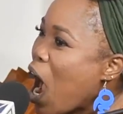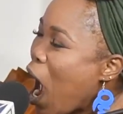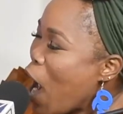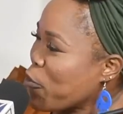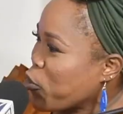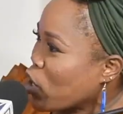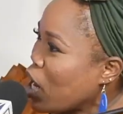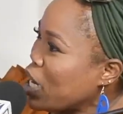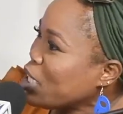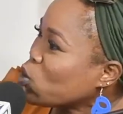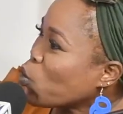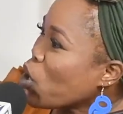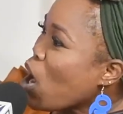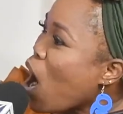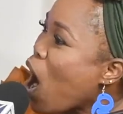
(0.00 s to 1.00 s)
Africa is
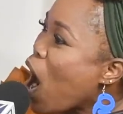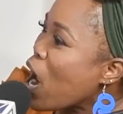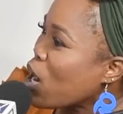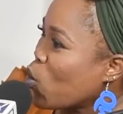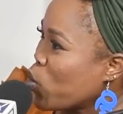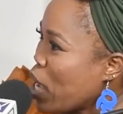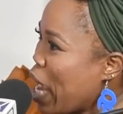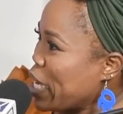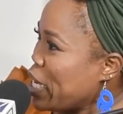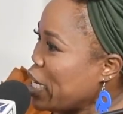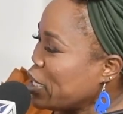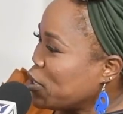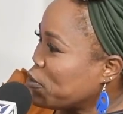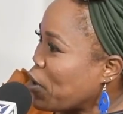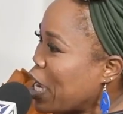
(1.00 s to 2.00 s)
where all of we
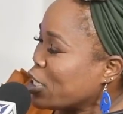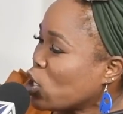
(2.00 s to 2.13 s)
identify.